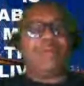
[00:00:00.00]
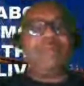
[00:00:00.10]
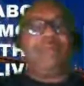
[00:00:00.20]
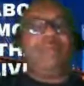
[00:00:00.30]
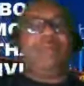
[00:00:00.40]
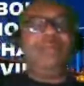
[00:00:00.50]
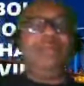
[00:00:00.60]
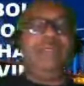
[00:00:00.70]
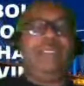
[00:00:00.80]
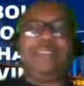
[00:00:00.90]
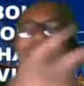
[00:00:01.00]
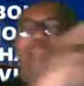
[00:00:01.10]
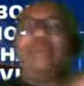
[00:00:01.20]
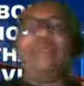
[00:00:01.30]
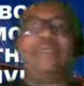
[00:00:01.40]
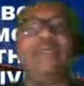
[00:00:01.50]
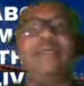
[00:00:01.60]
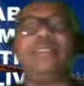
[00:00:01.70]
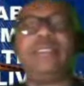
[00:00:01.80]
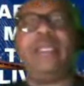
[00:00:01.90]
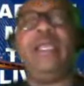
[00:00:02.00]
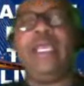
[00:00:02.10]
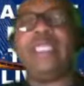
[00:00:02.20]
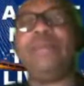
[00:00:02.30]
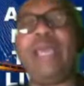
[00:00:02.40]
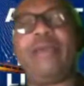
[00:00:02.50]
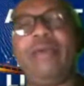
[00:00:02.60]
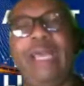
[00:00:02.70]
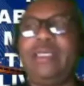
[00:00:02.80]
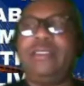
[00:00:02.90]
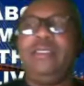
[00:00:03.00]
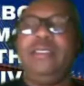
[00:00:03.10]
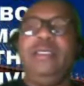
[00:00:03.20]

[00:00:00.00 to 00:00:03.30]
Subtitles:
it's there. It's there. It's there. It's back on Apple Podcasts.